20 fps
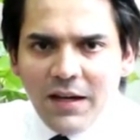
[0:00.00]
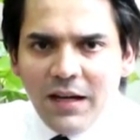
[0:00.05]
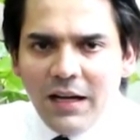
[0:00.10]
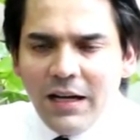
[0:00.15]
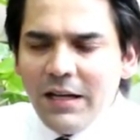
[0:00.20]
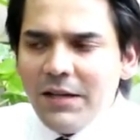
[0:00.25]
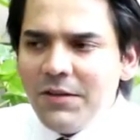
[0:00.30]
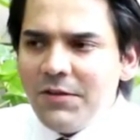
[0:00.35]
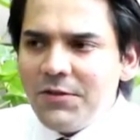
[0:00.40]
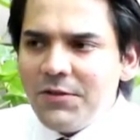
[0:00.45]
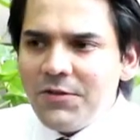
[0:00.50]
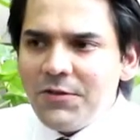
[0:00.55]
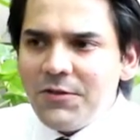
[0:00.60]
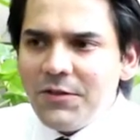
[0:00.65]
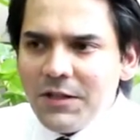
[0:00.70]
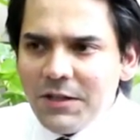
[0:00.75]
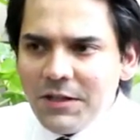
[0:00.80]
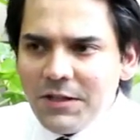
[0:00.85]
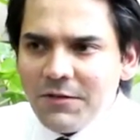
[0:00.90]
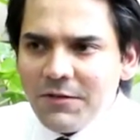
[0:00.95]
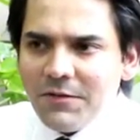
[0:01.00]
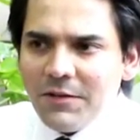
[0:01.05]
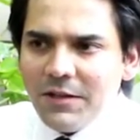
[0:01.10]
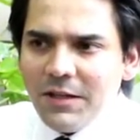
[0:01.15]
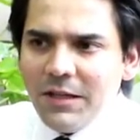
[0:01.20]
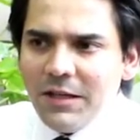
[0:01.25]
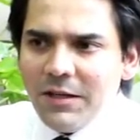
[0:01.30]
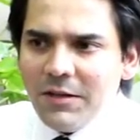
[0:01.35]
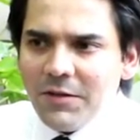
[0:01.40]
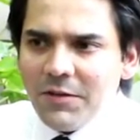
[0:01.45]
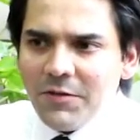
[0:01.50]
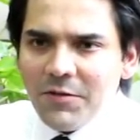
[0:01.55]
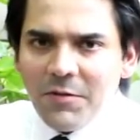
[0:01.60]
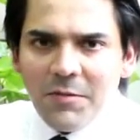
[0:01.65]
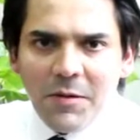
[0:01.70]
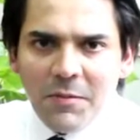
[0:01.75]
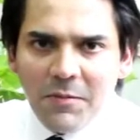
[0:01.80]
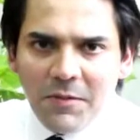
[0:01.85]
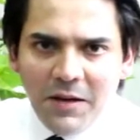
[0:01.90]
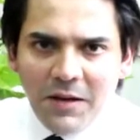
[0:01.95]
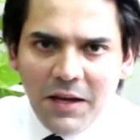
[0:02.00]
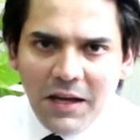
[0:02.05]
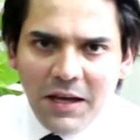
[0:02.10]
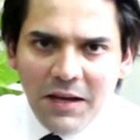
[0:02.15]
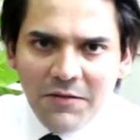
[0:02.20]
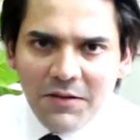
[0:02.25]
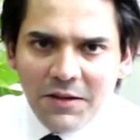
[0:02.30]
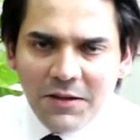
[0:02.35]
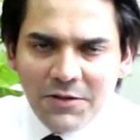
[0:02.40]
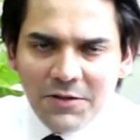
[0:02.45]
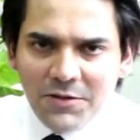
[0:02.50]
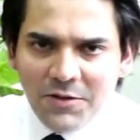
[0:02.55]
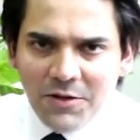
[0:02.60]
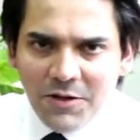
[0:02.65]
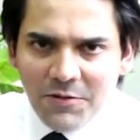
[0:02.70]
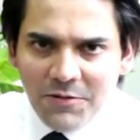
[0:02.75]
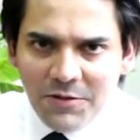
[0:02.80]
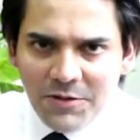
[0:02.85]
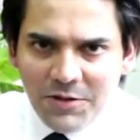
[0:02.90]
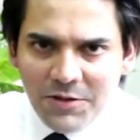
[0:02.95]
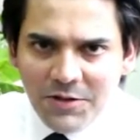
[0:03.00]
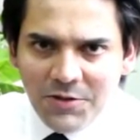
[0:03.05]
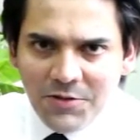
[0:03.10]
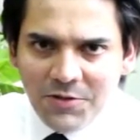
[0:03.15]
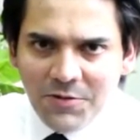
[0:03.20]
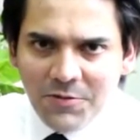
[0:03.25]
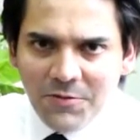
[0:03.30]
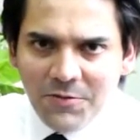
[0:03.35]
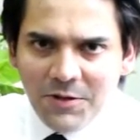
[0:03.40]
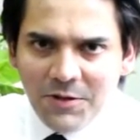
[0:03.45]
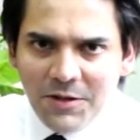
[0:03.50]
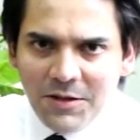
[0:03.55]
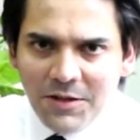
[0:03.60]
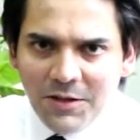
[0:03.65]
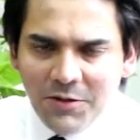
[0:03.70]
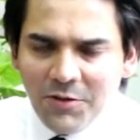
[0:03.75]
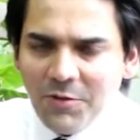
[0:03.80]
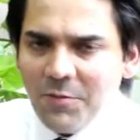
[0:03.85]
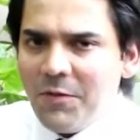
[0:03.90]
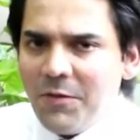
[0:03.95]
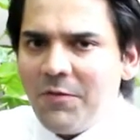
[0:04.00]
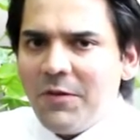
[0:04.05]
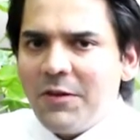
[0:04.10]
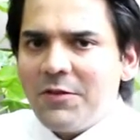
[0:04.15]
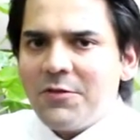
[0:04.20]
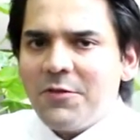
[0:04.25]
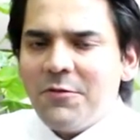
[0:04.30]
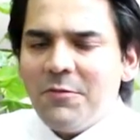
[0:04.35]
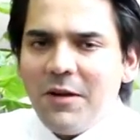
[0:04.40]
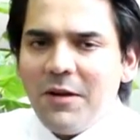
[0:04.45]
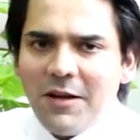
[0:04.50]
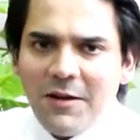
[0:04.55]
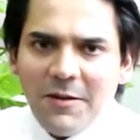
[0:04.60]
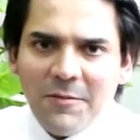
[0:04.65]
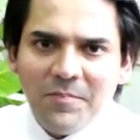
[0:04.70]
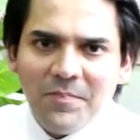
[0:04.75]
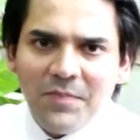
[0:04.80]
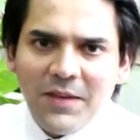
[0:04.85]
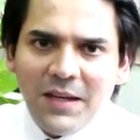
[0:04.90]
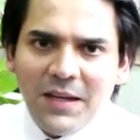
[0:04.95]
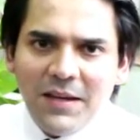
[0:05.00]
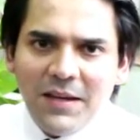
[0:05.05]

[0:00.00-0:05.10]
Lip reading: I distinctively remember having this conversation with a good professor of mine,